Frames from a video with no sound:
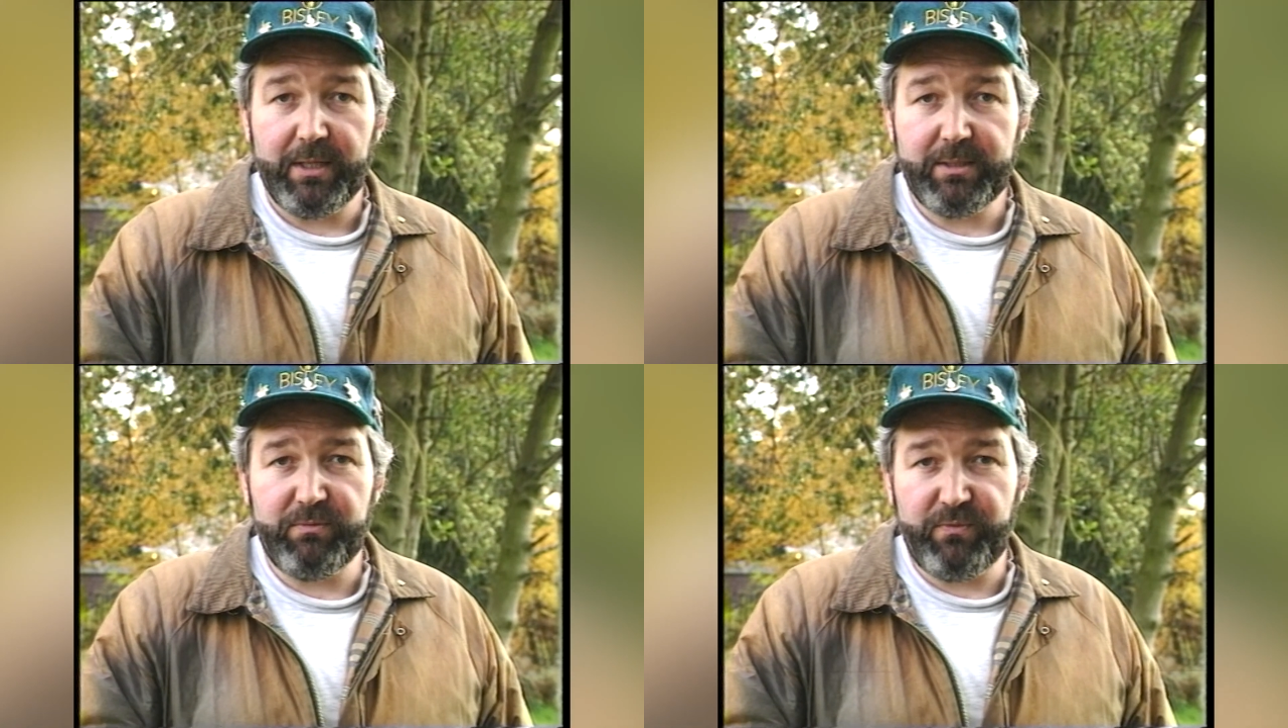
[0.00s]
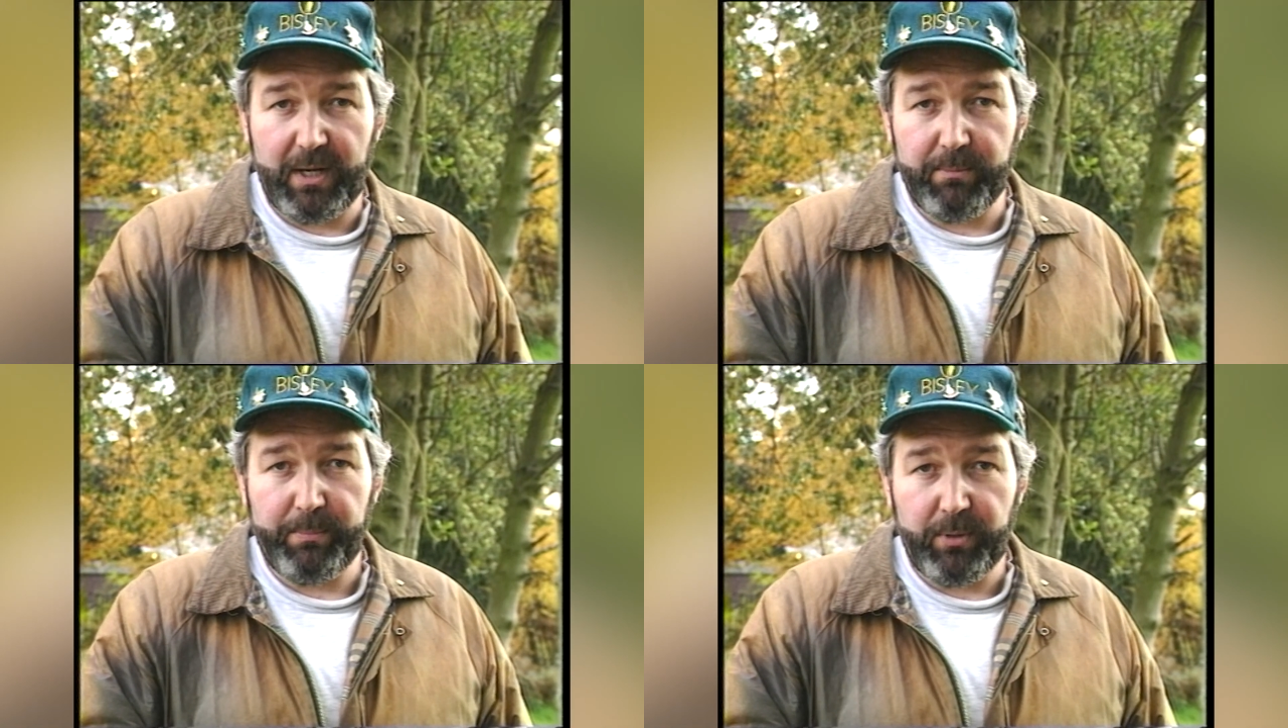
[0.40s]

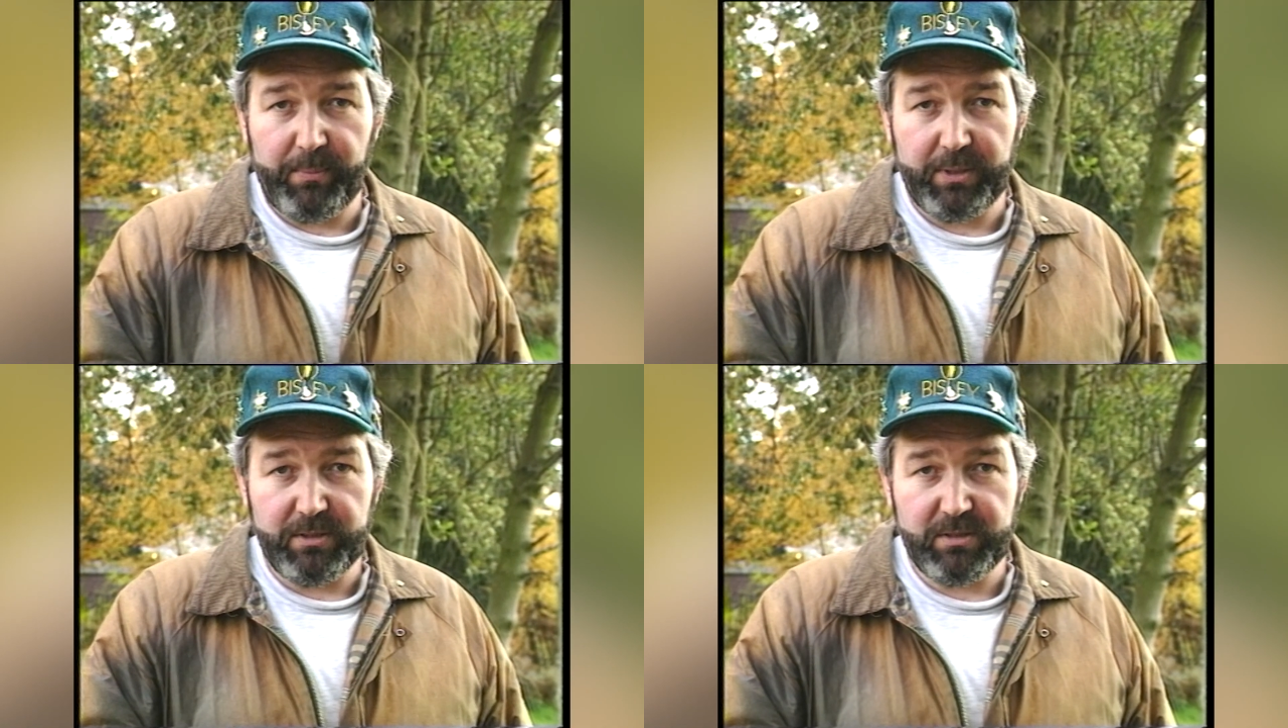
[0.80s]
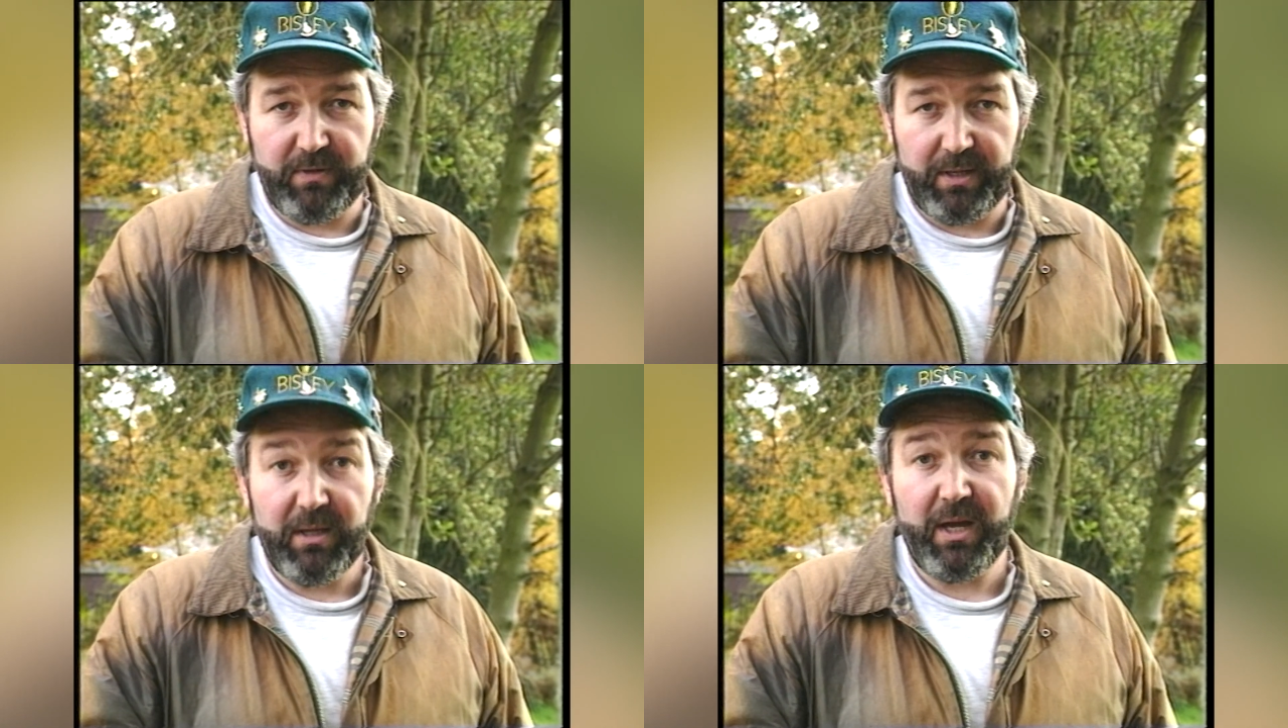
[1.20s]
Develop the proper use of
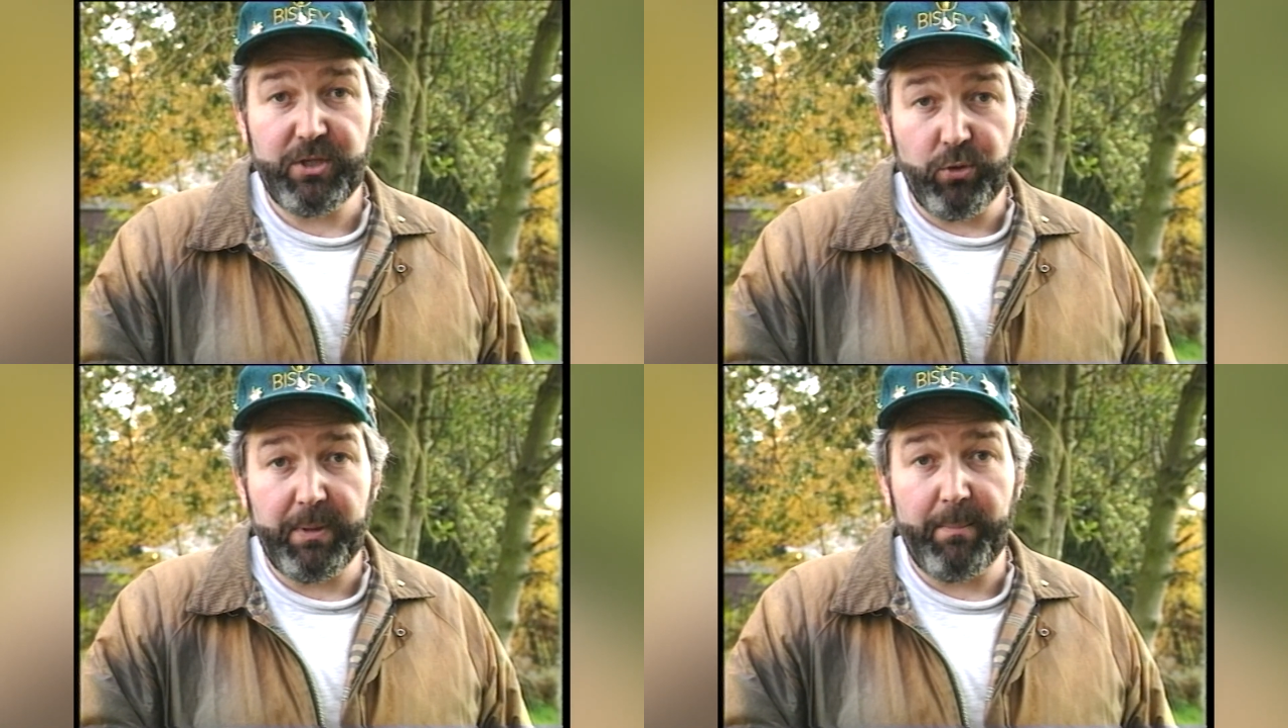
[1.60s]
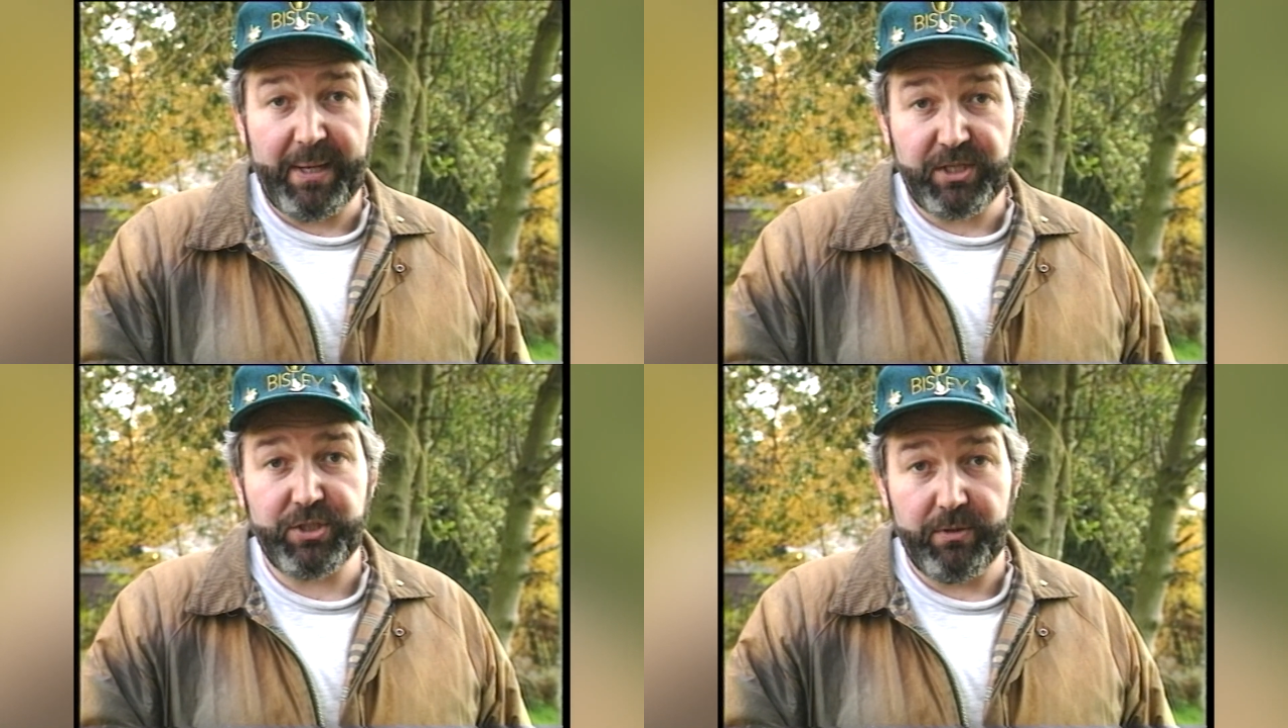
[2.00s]
it and you'll be a
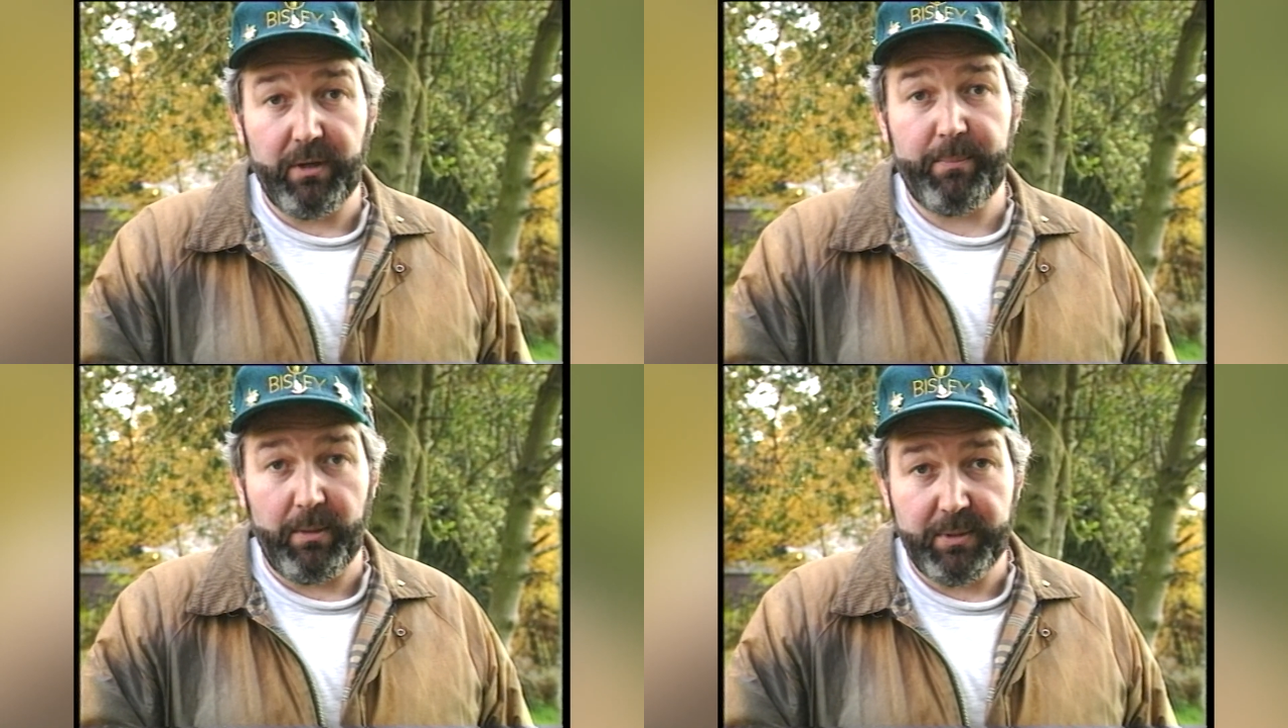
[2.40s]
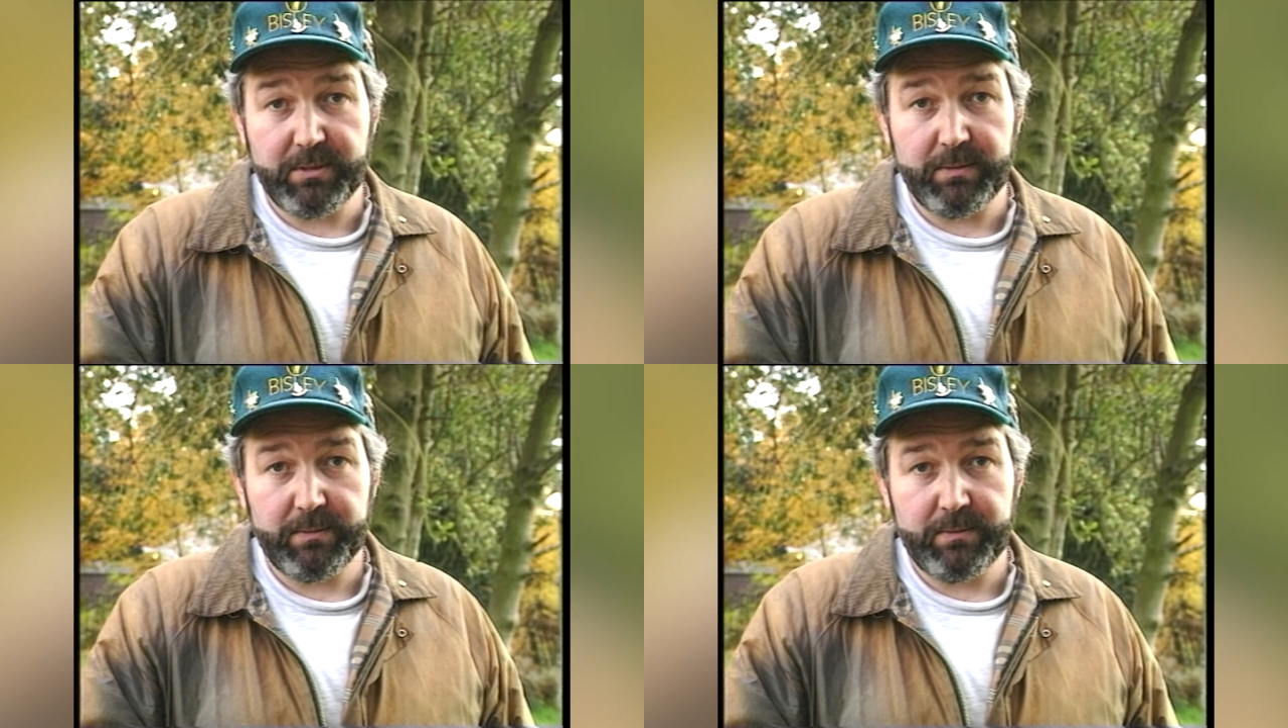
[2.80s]
better shooter, I promise.